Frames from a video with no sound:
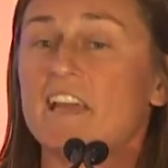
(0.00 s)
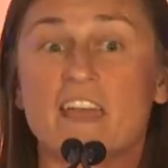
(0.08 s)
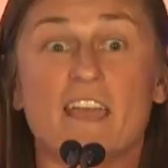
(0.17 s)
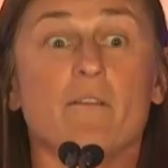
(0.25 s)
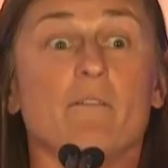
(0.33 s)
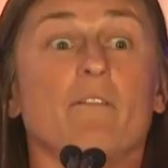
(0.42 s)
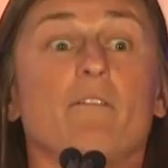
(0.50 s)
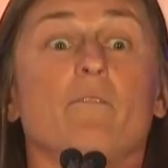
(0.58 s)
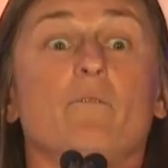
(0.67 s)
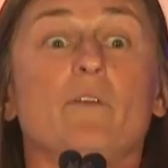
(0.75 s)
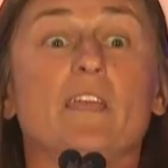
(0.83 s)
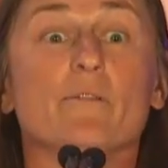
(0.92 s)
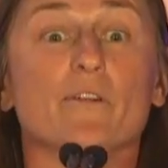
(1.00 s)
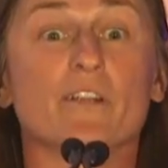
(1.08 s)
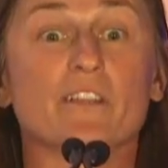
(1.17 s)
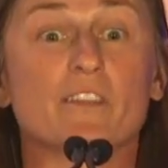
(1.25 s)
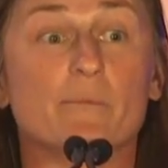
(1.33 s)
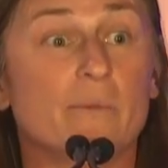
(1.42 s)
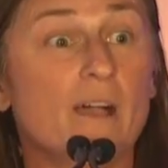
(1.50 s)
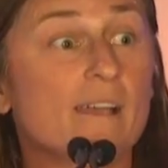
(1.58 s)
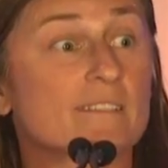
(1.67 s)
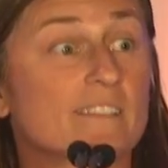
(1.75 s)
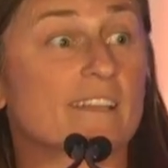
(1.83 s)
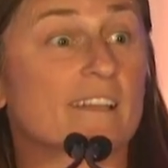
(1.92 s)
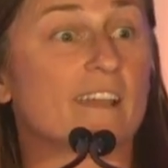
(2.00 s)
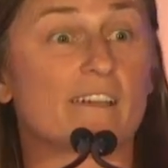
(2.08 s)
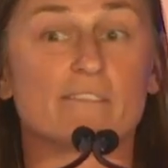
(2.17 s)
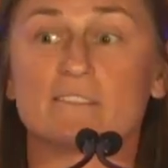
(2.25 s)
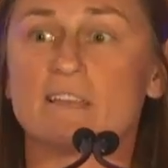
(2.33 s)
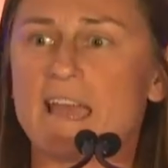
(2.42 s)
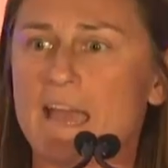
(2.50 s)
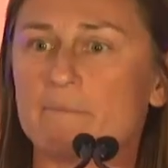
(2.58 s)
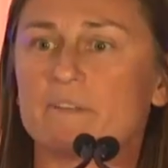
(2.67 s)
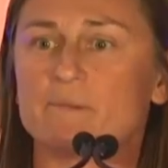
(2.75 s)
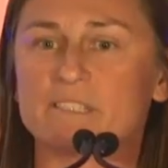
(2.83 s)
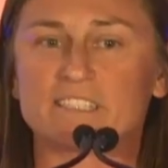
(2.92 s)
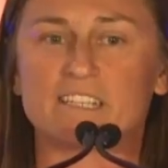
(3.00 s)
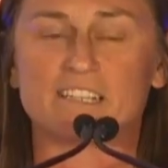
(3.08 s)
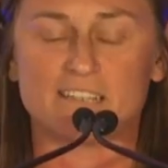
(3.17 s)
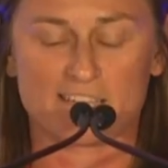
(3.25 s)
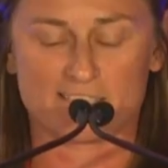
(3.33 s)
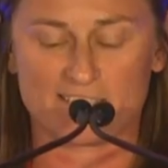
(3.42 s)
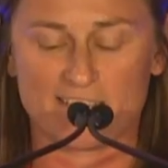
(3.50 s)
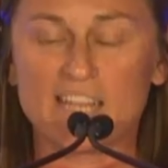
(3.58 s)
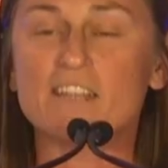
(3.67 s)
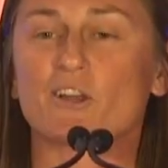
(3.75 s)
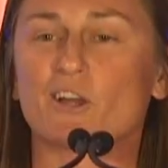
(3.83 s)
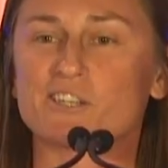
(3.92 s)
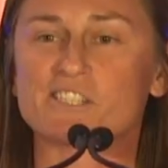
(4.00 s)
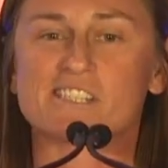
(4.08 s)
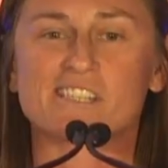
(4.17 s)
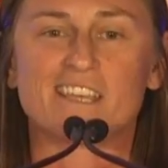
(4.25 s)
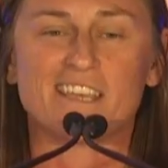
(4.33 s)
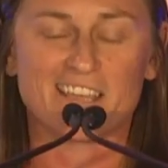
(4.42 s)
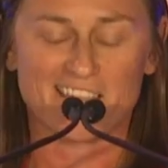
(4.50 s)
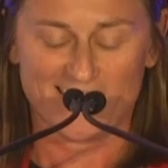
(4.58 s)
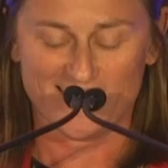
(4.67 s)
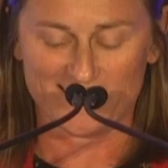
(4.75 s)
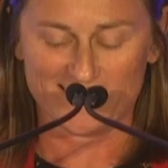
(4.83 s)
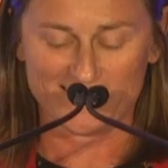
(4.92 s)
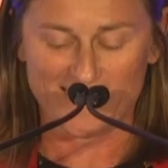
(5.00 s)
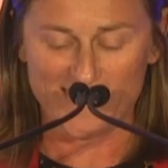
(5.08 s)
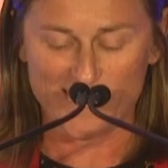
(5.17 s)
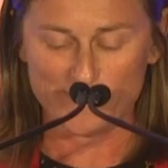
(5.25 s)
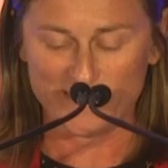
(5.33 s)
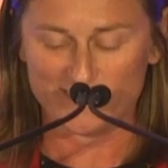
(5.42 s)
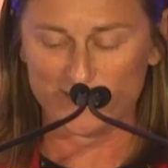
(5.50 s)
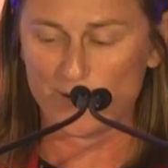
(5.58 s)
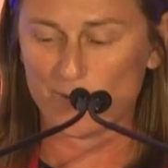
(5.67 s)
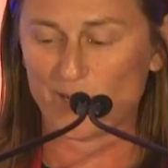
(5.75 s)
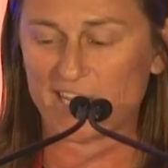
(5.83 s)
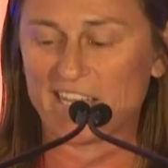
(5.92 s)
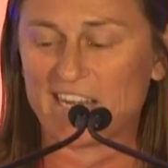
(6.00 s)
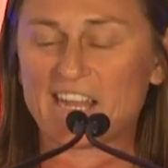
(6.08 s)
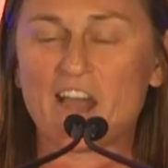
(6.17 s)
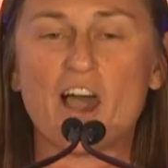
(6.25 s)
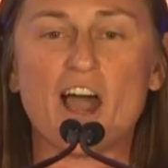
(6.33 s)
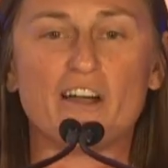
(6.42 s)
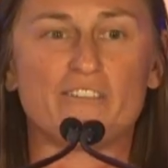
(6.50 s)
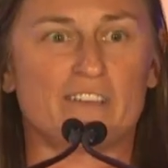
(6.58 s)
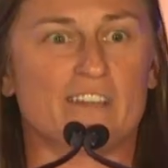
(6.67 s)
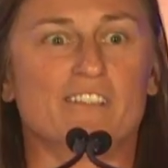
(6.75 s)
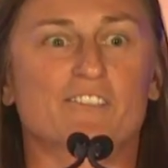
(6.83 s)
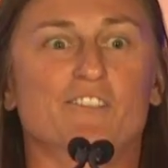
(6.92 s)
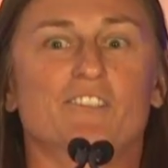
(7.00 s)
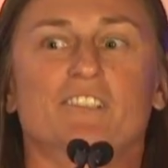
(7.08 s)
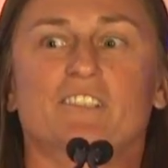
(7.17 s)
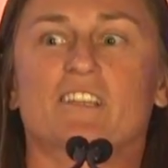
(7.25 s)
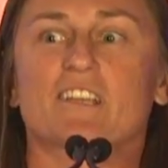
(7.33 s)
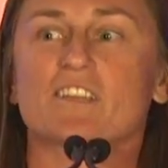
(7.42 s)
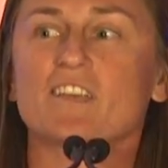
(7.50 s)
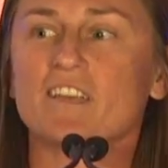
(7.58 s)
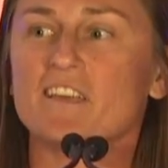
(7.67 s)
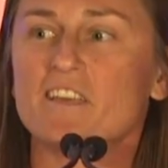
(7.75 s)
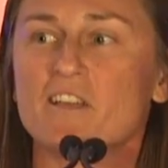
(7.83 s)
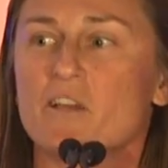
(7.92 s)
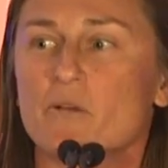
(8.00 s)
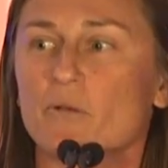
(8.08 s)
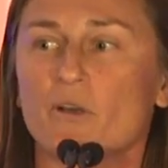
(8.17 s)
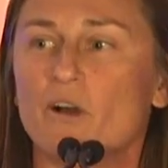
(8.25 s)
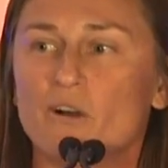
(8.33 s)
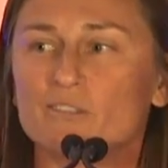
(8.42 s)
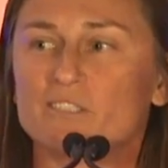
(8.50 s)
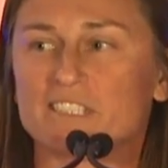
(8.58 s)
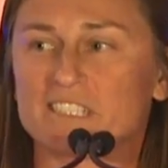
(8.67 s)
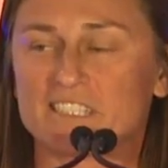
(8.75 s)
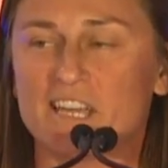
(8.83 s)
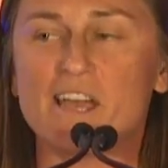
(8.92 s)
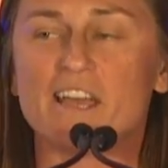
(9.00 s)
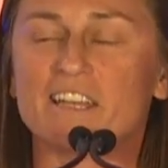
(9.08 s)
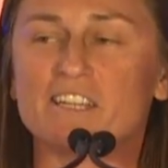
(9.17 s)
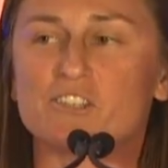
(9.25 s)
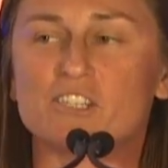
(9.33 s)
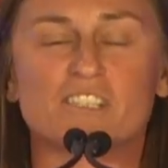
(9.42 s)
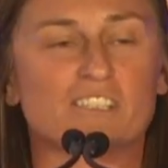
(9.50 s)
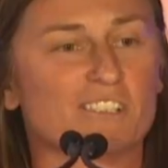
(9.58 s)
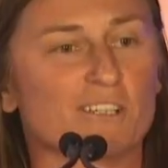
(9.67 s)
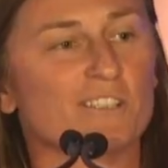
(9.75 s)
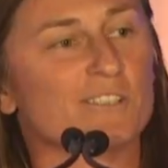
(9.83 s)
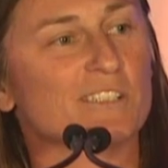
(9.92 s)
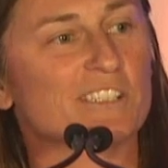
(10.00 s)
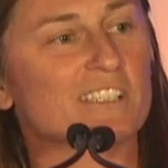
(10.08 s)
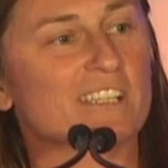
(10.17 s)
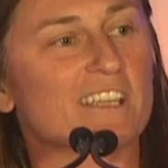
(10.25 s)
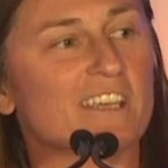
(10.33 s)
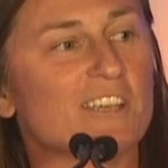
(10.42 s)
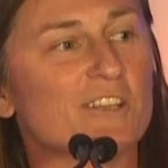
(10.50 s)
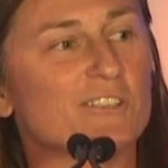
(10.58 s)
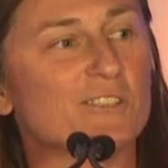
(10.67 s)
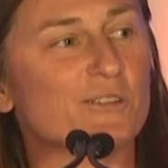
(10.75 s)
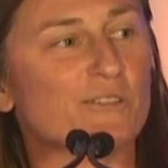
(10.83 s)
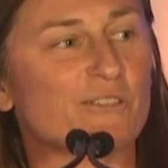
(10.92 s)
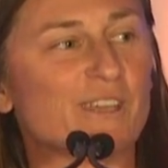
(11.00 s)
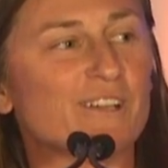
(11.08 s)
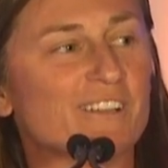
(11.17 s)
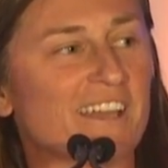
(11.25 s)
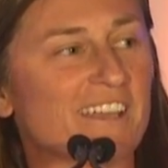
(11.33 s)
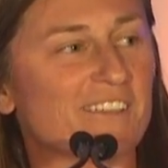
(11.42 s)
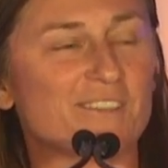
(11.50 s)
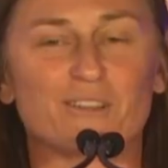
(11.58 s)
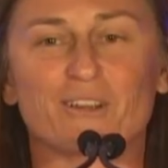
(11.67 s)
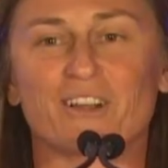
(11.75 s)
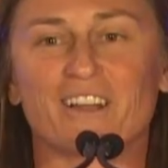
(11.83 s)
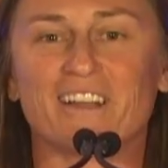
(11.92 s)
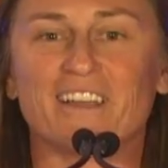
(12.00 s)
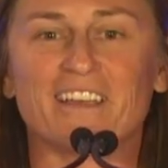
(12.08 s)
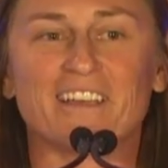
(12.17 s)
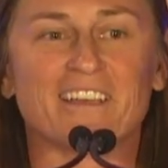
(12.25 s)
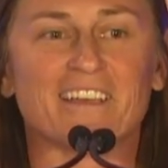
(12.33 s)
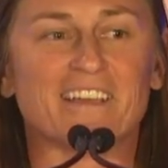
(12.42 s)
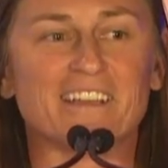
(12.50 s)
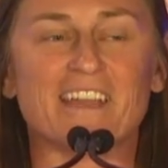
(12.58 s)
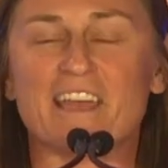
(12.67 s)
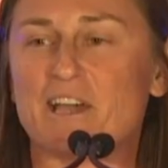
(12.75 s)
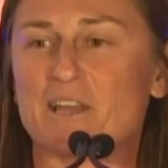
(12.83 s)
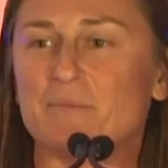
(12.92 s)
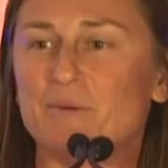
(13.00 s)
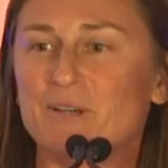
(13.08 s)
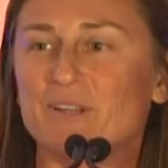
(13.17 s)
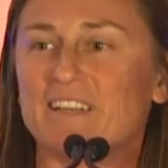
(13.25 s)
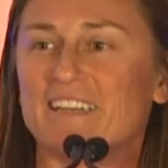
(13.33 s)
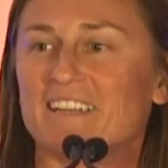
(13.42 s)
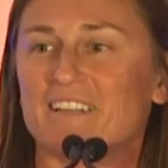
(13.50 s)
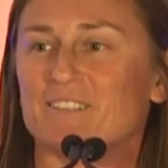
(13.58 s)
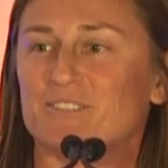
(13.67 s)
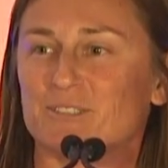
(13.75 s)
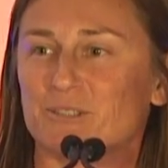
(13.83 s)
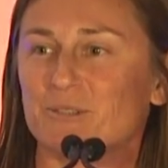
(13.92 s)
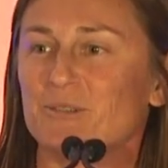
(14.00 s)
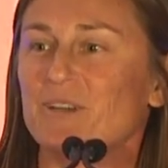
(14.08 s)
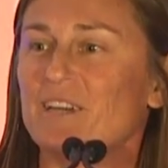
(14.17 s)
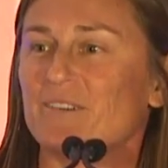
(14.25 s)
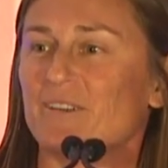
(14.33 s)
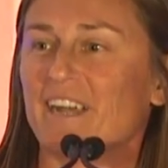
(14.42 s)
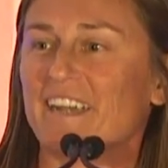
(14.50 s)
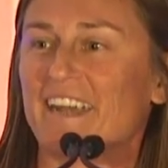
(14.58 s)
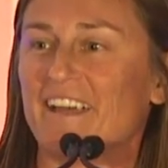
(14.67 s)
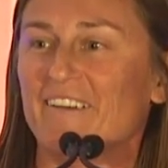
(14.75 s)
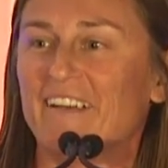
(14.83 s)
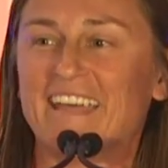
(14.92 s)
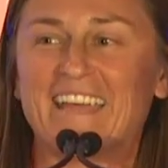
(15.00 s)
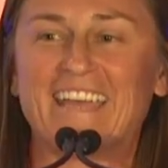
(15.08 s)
And we were in the bus, and I happened to be sitting next to Akers at the time. And so we're getting off, and it's just like, we're all just stunned. And she just turns to me, she's like, "Do you feel like you're an animal at a zoo right now?"